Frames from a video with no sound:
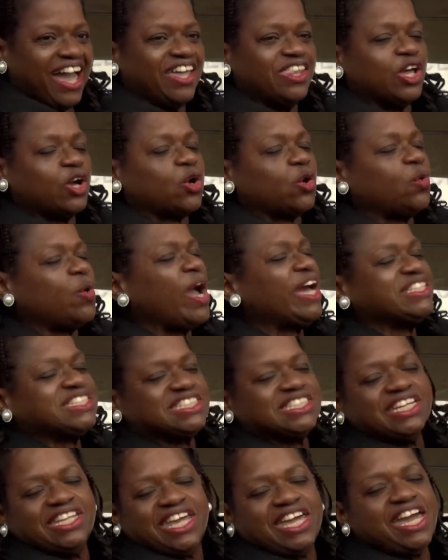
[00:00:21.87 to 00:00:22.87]
And the
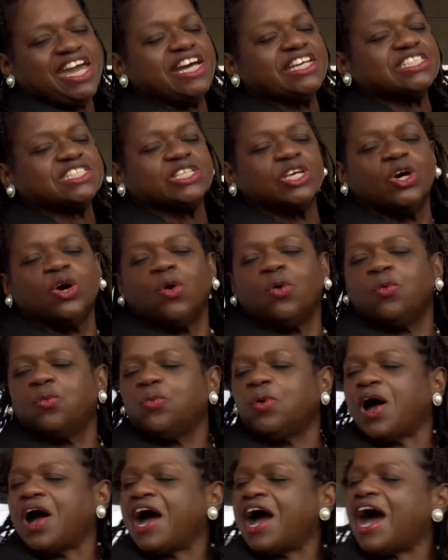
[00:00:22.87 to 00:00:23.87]
question is,
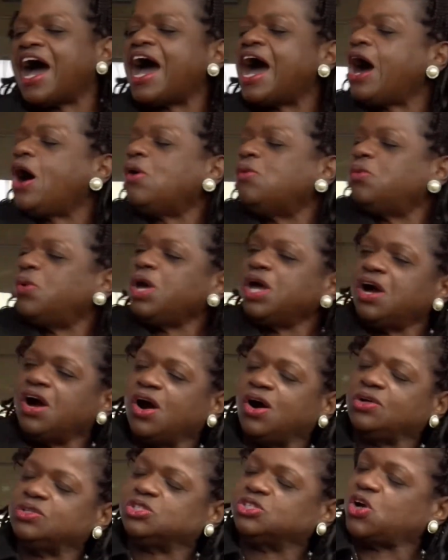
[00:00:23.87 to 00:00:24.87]
how
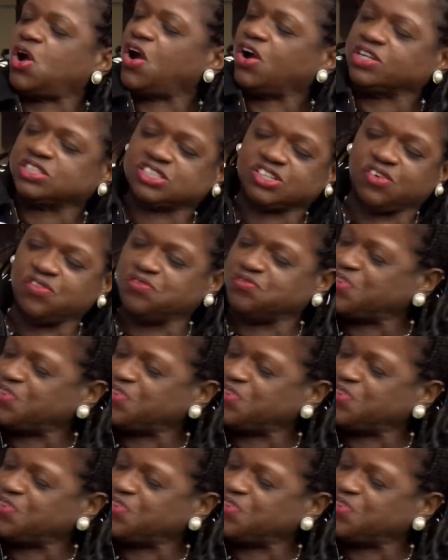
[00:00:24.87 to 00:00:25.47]
will Georgia